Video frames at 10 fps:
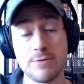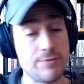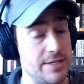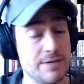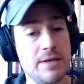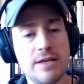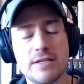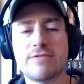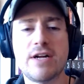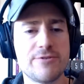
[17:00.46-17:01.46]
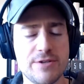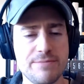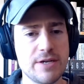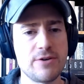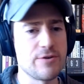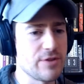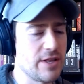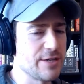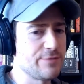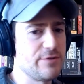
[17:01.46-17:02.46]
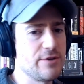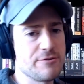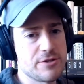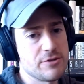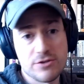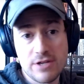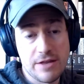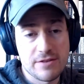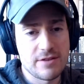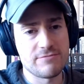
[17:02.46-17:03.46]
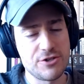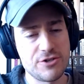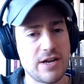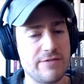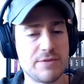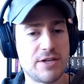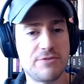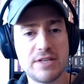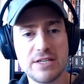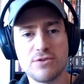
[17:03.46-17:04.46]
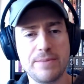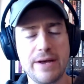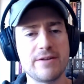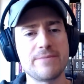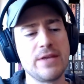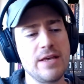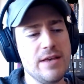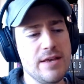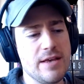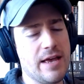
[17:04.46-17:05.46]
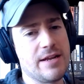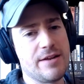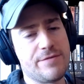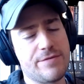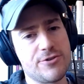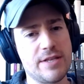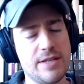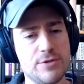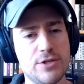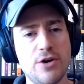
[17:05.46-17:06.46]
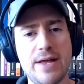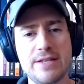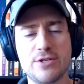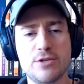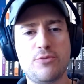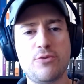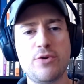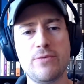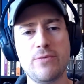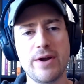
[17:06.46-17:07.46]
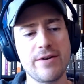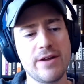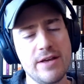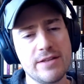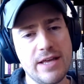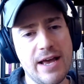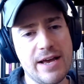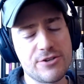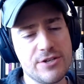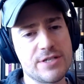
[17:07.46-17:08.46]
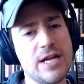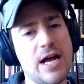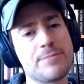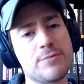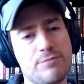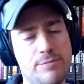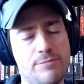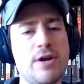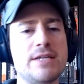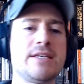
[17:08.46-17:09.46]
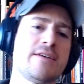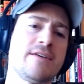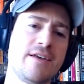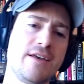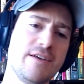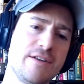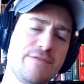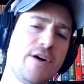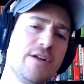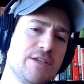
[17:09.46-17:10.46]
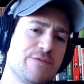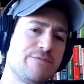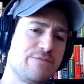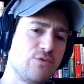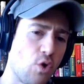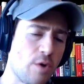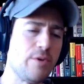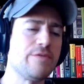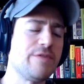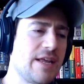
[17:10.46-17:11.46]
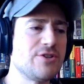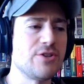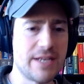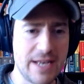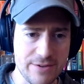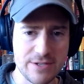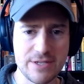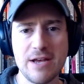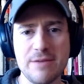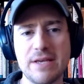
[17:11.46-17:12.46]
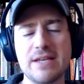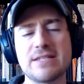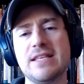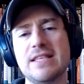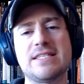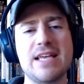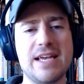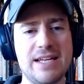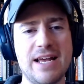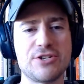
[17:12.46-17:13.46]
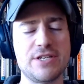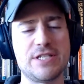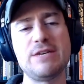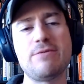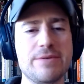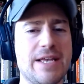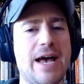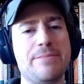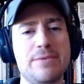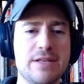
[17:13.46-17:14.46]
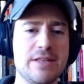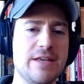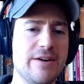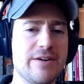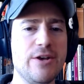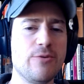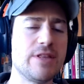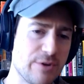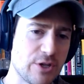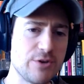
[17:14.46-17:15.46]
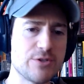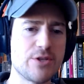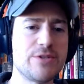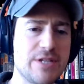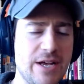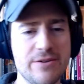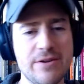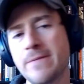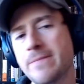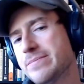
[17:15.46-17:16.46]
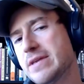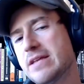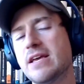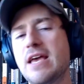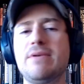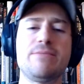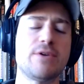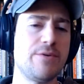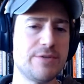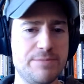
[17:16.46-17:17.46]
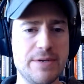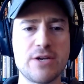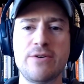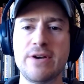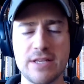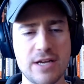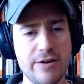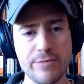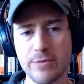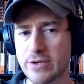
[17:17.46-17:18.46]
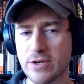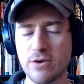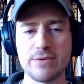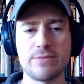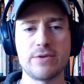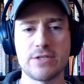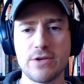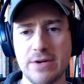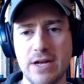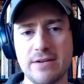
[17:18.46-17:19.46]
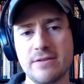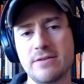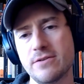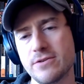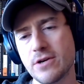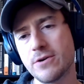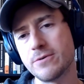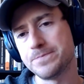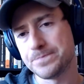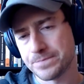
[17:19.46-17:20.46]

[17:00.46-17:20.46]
been raising millions of dollars in Bitcoin over the last few years, and there's nothing the Russian government can really do about it. And it frustrated them to no end, to the point where they actually stopped repressing Navalny's normal financial accounts because at least they could actually see what was happening there. When they would close those down, then the campaign would go into Bitcoin and the government wouldn't know what's going on. So,